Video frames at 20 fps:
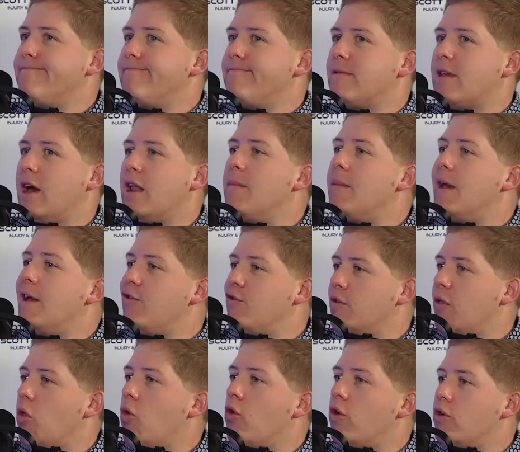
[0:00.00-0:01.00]
kind of made you
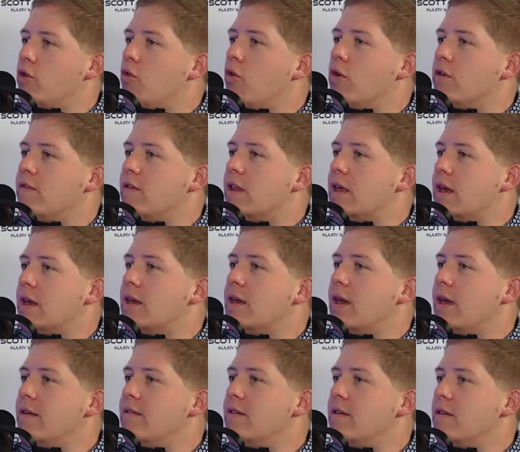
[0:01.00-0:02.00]
the lawyer you are today,
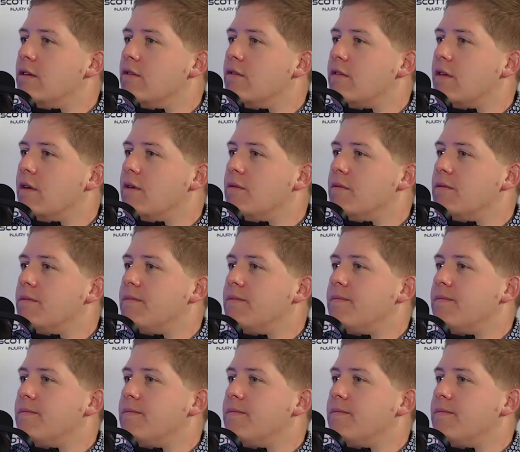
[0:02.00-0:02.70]
18 years out.